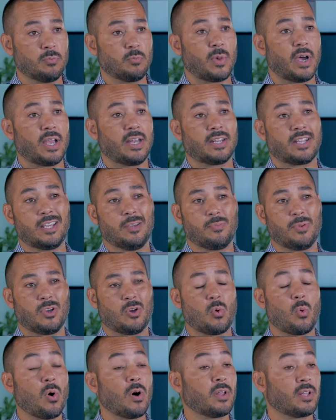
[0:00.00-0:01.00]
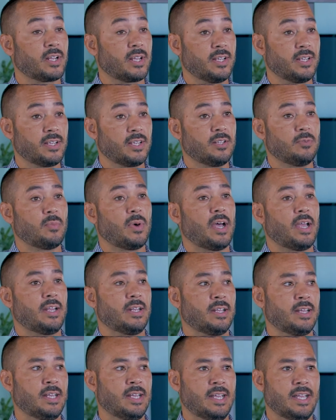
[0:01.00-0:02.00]
in mind, keeping quality in
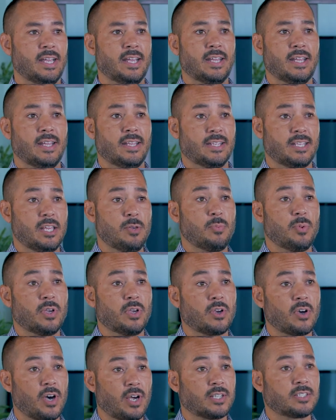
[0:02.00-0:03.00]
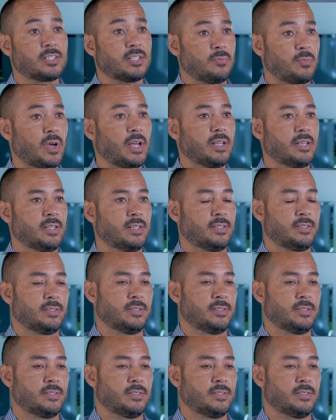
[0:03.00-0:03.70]
mind, uh, and keeping cost in mind.